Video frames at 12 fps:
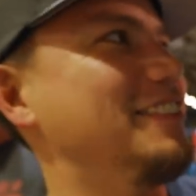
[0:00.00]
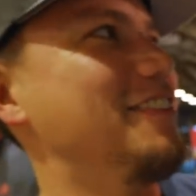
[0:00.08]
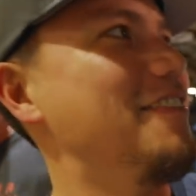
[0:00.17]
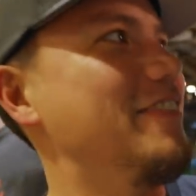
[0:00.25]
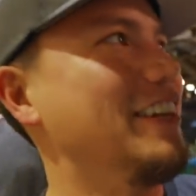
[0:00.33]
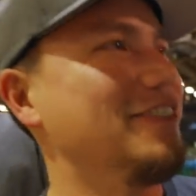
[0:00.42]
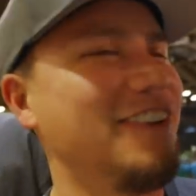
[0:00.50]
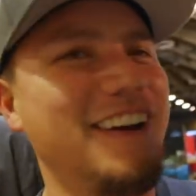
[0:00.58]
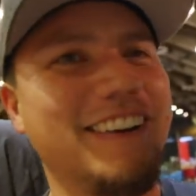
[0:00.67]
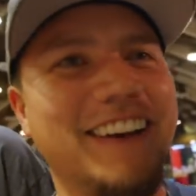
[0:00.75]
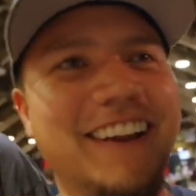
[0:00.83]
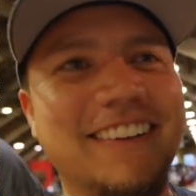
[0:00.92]
twelve minutes. Wow,
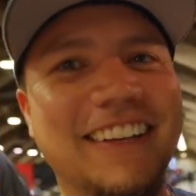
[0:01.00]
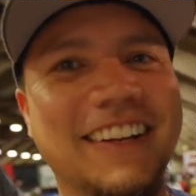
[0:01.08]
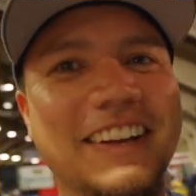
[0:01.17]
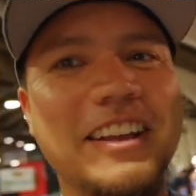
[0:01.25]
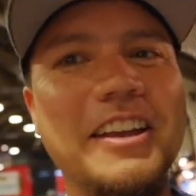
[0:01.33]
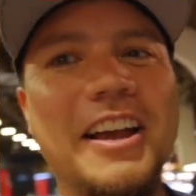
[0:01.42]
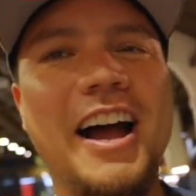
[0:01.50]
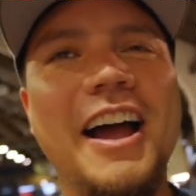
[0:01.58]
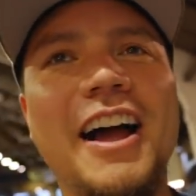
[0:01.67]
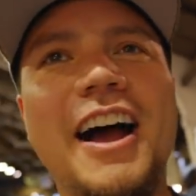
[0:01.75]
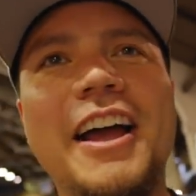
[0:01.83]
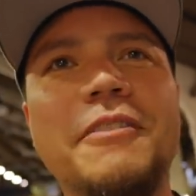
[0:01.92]
I nailed it.
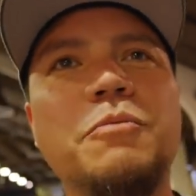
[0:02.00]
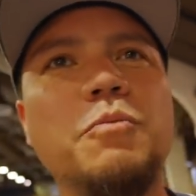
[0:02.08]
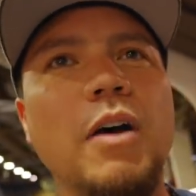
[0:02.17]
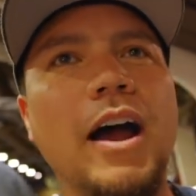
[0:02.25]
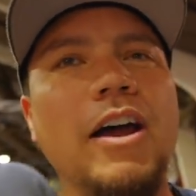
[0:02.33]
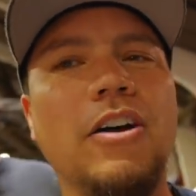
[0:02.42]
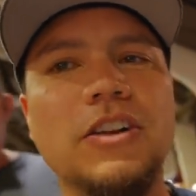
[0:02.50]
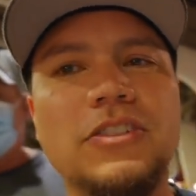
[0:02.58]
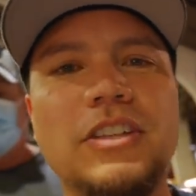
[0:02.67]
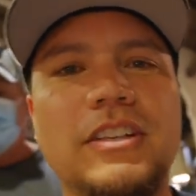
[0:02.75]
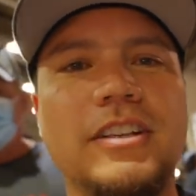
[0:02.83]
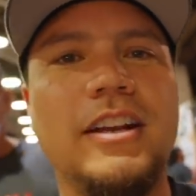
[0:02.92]
Yeah. I, I, I
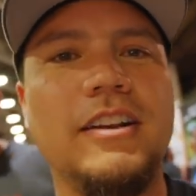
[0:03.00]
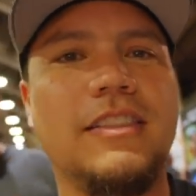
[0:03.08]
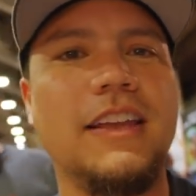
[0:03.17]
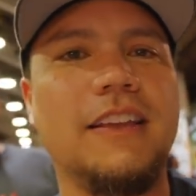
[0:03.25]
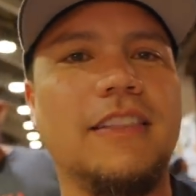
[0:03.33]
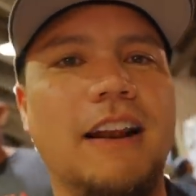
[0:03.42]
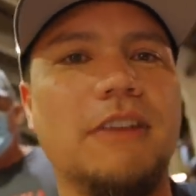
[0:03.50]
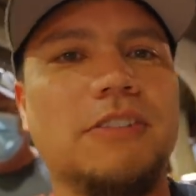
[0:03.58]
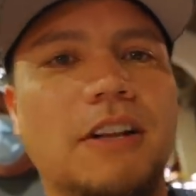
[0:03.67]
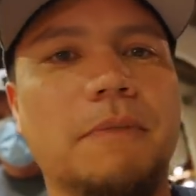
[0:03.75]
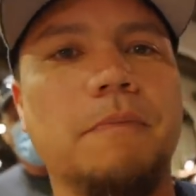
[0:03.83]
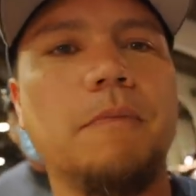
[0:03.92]
honestly didn't think that I was
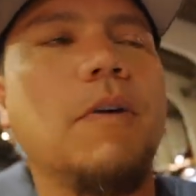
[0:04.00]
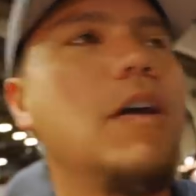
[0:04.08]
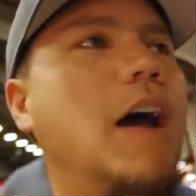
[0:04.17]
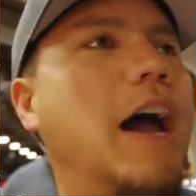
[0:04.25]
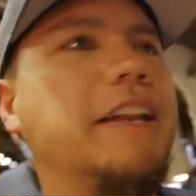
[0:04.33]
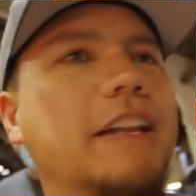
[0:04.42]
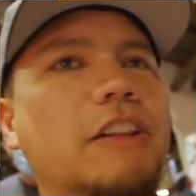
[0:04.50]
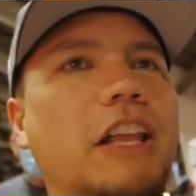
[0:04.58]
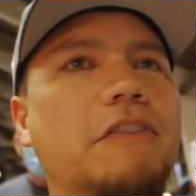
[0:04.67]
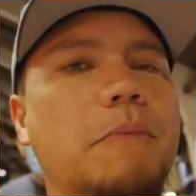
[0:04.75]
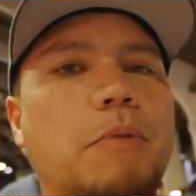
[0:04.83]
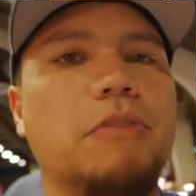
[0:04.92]
going to... I didn't
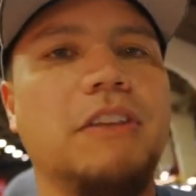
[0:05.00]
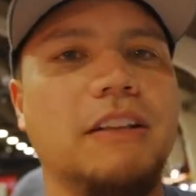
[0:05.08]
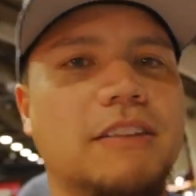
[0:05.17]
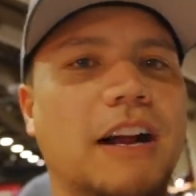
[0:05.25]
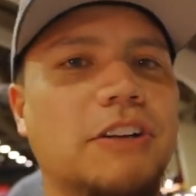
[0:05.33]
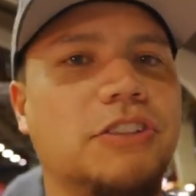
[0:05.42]
leave the booth the entire